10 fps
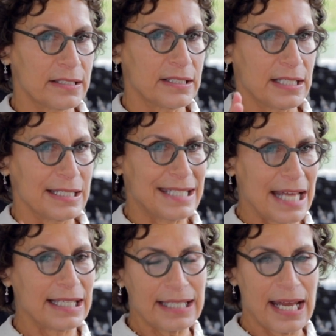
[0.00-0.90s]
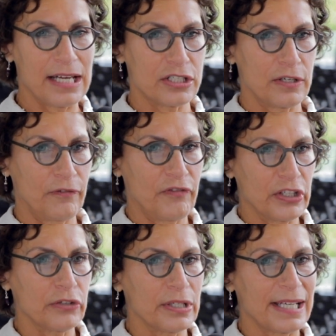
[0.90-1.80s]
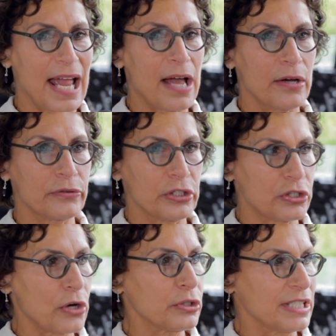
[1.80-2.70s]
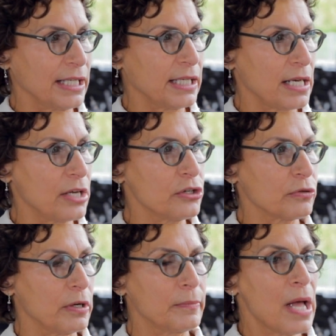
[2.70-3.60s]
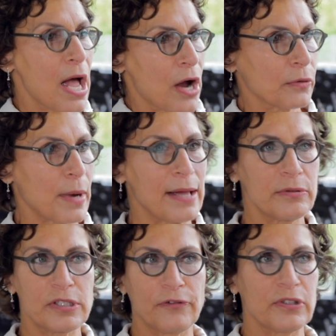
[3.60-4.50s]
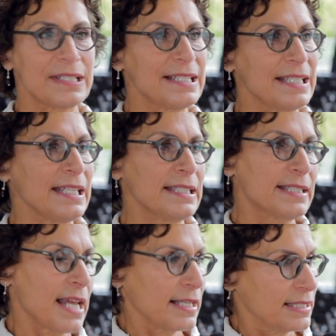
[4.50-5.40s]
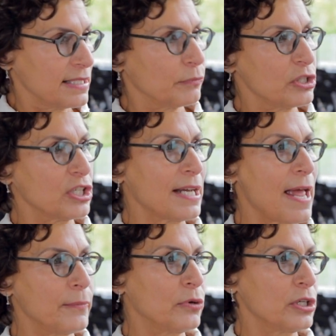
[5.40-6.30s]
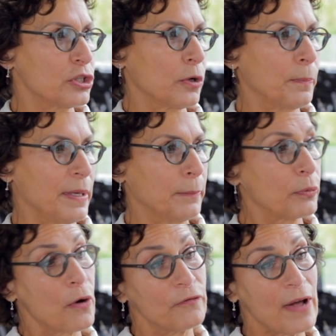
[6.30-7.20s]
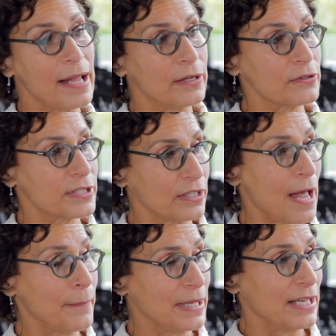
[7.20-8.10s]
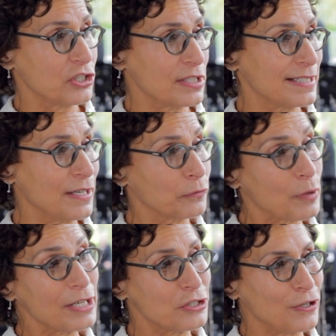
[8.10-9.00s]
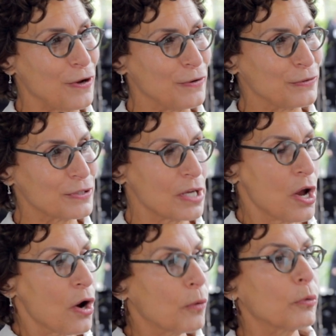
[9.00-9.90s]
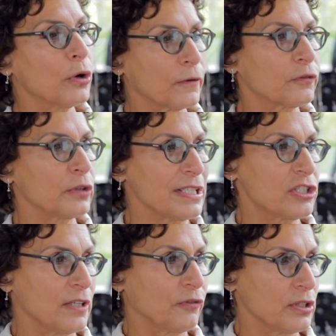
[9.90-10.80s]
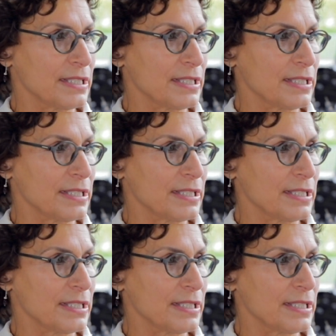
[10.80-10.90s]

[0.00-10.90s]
to dedicate to figuring out the dosing conundrum around different disease sets and which cannabinoid terpene profiles and combinations and in ratios work for each different